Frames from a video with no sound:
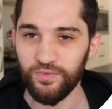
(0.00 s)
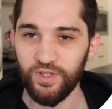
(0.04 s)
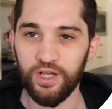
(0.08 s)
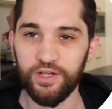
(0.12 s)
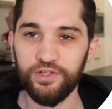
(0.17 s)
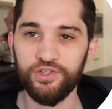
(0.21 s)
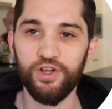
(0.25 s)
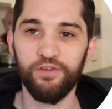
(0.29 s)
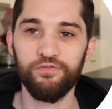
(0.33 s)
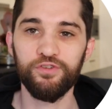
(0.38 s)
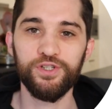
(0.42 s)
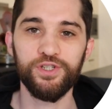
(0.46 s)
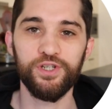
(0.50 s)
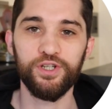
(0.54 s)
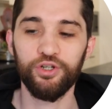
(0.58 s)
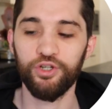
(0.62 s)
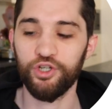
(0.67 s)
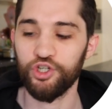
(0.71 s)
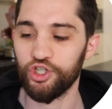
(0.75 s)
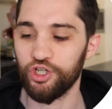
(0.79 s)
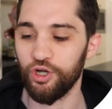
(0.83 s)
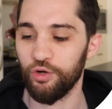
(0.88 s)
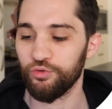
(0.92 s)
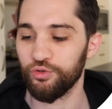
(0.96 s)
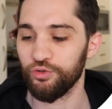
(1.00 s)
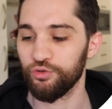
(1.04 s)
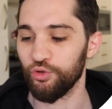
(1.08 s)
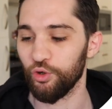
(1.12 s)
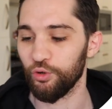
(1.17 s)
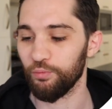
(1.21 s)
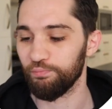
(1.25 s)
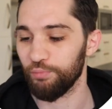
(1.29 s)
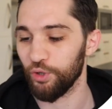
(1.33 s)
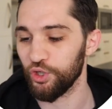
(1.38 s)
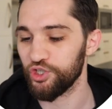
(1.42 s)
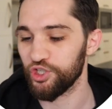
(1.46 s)
it's obviously going to show you
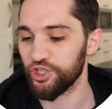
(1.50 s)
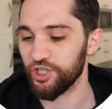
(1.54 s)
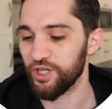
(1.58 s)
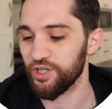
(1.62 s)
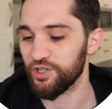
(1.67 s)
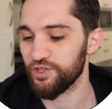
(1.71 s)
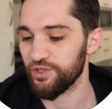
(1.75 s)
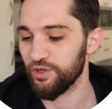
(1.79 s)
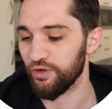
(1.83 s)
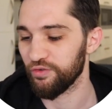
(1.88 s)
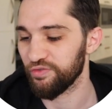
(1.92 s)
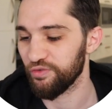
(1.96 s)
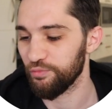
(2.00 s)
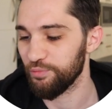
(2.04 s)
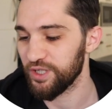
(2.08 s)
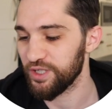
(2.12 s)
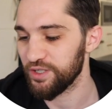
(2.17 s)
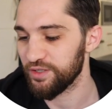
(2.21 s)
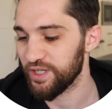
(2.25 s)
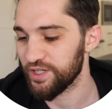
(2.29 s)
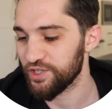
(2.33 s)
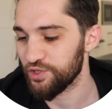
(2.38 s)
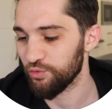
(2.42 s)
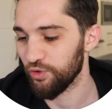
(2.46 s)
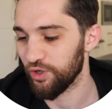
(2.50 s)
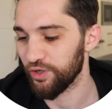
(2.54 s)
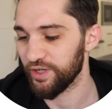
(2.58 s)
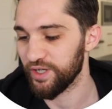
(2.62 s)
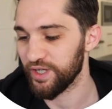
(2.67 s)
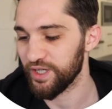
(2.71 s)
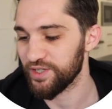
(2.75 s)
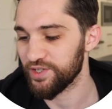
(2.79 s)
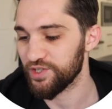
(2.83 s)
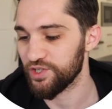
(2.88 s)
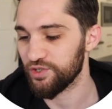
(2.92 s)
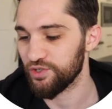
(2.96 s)
your budget. So for me, this one
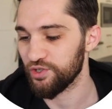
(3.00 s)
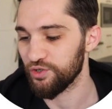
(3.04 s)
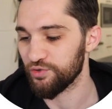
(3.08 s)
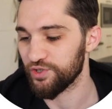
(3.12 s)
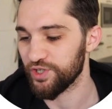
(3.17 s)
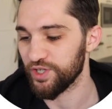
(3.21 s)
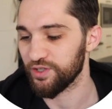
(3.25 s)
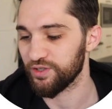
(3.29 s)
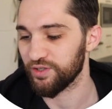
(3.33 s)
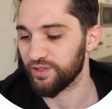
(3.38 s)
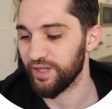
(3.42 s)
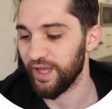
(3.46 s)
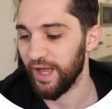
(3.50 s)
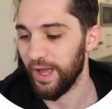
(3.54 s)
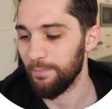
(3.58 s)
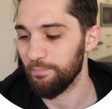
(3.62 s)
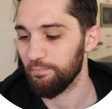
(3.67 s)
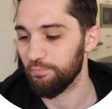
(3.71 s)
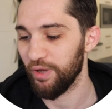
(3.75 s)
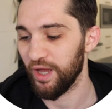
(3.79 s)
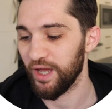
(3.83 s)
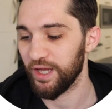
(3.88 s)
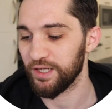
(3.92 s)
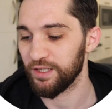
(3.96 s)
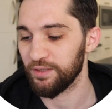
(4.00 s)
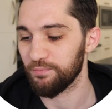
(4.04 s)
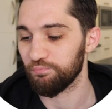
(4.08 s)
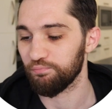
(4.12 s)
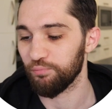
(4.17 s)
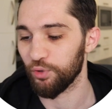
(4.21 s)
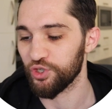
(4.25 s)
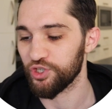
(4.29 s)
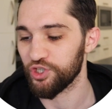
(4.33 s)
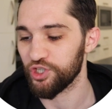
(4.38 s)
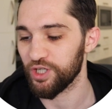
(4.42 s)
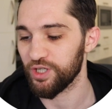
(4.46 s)
is using
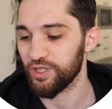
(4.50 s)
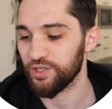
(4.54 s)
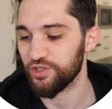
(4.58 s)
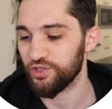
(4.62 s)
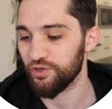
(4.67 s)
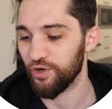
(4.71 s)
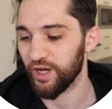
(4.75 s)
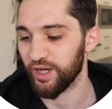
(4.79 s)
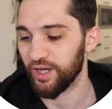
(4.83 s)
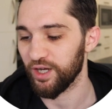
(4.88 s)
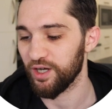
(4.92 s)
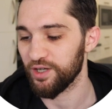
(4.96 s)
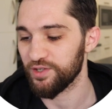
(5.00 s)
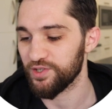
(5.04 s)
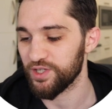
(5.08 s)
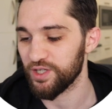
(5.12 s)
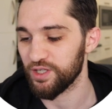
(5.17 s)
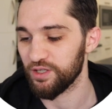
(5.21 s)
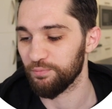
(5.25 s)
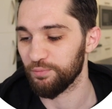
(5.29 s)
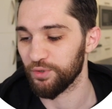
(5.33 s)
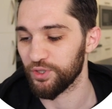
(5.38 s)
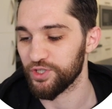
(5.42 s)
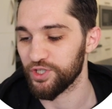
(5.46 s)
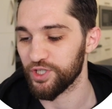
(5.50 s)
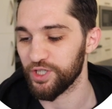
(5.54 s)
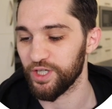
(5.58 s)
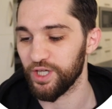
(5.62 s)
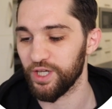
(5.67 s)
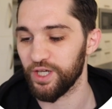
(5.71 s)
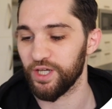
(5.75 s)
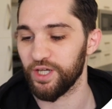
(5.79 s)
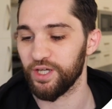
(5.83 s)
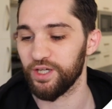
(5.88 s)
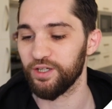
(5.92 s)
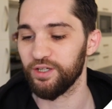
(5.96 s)
campaign budget. So I can't see the budget
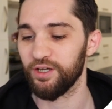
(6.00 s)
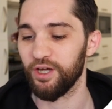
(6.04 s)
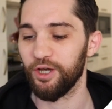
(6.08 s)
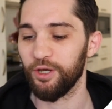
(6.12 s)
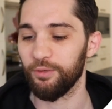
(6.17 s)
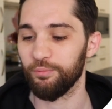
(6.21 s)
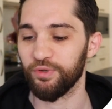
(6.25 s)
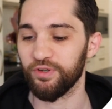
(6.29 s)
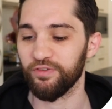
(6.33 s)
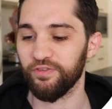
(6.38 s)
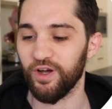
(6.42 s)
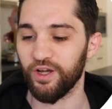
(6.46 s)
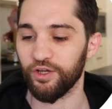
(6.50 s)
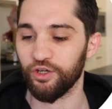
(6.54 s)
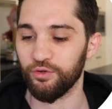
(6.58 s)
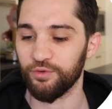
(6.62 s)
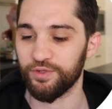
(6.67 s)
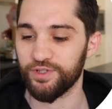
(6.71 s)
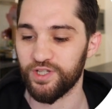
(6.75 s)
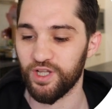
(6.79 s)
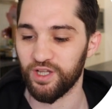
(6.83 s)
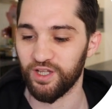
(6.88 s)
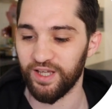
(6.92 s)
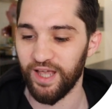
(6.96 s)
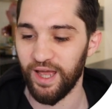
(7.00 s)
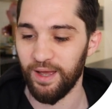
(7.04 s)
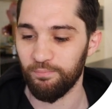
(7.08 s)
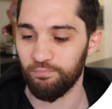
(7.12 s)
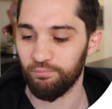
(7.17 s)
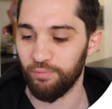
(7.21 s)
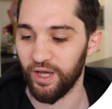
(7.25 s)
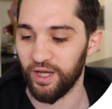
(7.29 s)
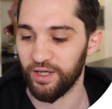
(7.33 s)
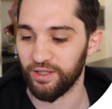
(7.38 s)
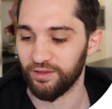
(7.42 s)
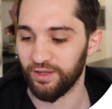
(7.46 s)
here, but if I go into the
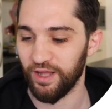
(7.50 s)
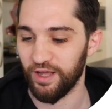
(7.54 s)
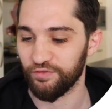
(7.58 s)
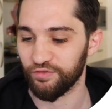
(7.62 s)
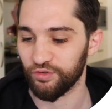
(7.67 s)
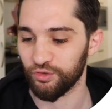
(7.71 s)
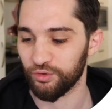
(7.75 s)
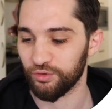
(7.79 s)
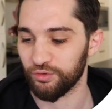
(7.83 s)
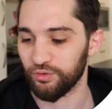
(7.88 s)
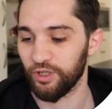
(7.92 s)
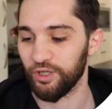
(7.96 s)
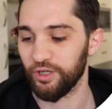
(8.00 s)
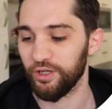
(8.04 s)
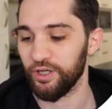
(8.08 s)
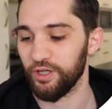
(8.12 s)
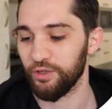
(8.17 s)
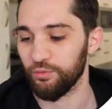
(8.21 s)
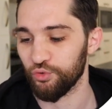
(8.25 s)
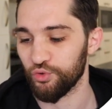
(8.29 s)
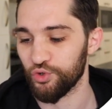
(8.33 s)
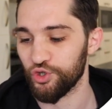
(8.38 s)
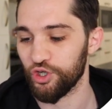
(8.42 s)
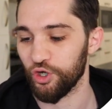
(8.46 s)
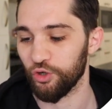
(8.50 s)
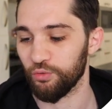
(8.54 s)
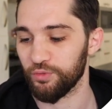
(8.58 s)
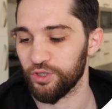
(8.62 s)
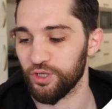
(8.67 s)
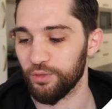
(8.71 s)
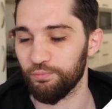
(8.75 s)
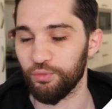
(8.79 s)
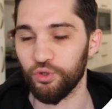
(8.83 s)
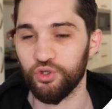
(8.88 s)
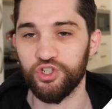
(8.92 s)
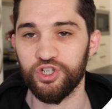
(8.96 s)
campaign level, it will show me
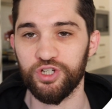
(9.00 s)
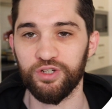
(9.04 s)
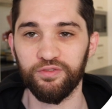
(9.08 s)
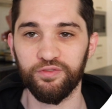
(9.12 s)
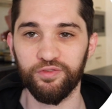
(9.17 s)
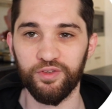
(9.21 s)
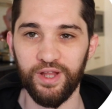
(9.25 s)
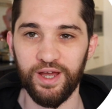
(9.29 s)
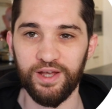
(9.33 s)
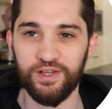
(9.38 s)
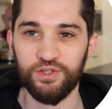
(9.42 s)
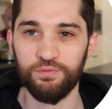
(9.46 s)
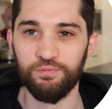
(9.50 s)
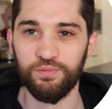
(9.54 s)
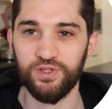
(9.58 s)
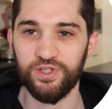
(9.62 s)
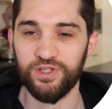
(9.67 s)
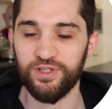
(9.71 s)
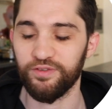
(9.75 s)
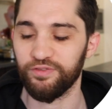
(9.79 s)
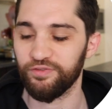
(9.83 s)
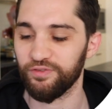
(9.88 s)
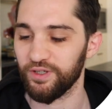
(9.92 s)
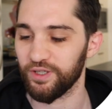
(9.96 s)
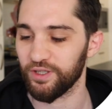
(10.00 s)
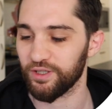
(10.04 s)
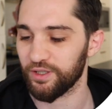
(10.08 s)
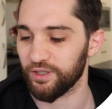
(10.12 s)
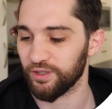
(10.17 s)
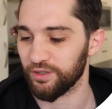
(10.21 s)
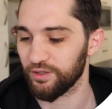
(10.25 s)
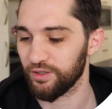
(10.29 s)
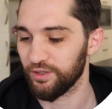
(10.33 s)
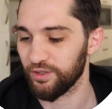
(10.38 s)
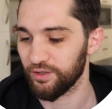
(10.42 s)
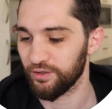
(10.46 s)
the budget for that
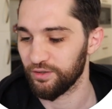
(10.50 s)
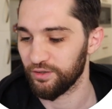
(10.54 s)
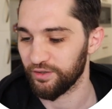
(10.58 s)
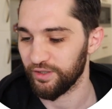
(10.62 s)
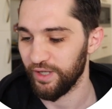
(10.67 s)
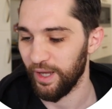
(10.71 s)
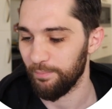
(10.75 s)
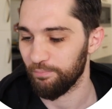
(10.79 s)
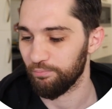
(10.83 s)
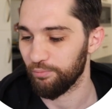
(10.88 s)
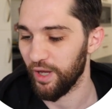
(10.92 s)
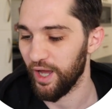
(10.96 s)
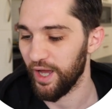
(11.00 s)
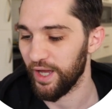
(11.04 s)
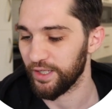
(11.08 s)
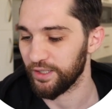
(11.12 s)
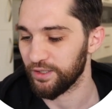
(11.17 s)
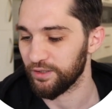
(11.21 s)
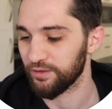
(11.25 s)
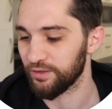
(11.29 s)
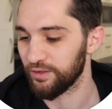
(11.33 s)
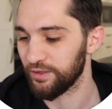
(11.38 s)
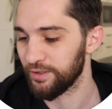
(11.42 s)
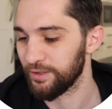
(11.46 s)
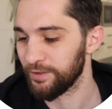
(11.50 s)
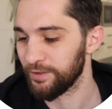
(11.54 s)
specific campaign.